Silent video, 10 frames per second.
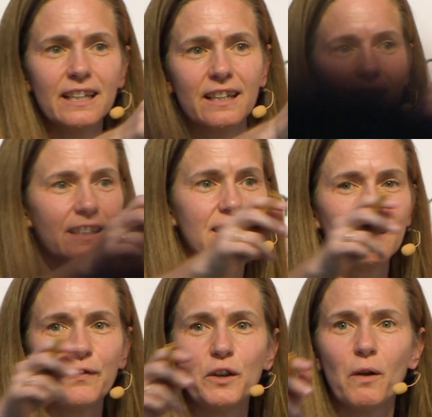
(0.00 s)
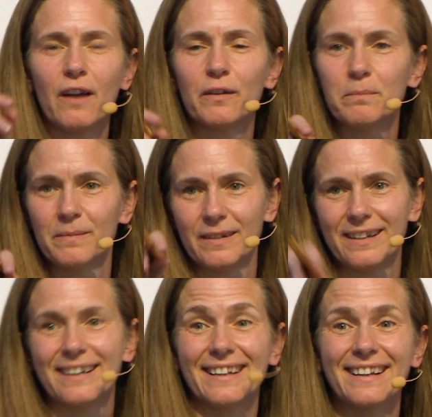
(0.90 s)
it. I see a few of them. Oh.
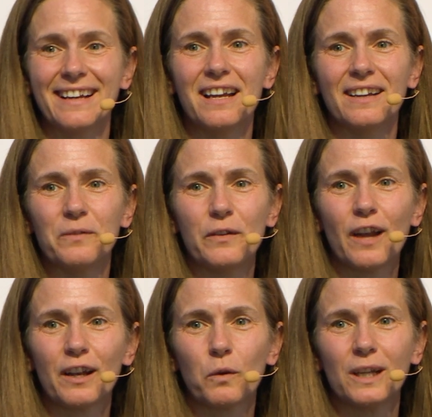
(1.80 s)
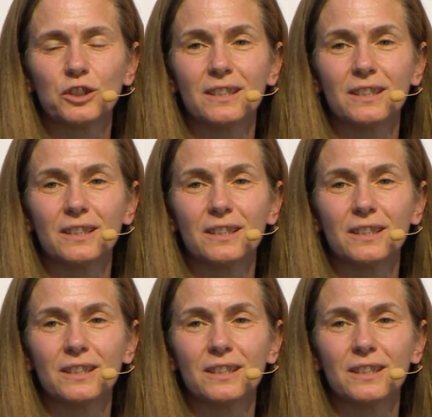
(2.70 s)
Uh, first of all, thank you